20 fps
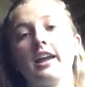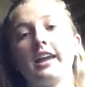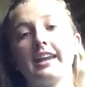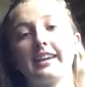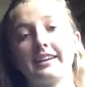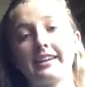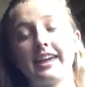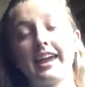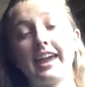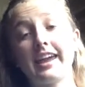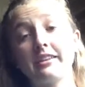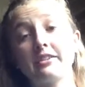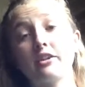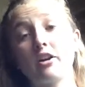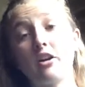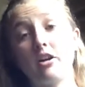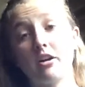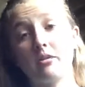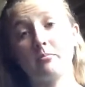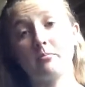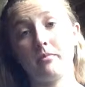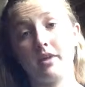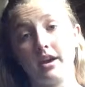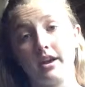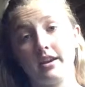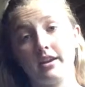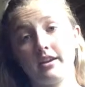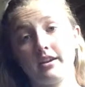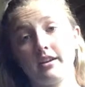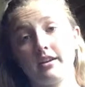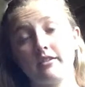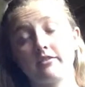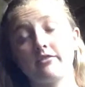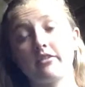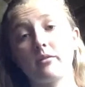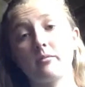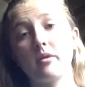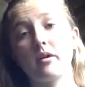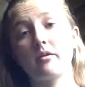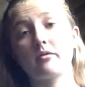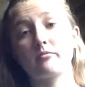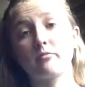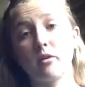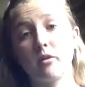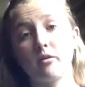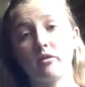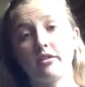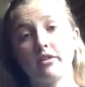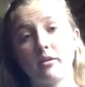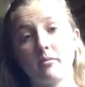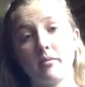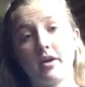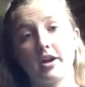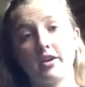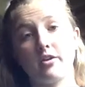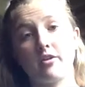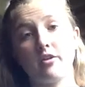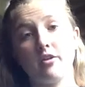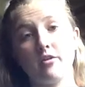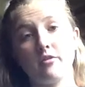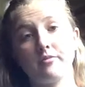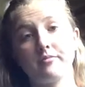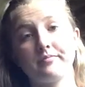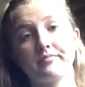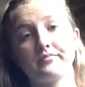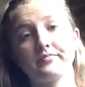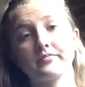and caked on mud from a roll in the mud hole.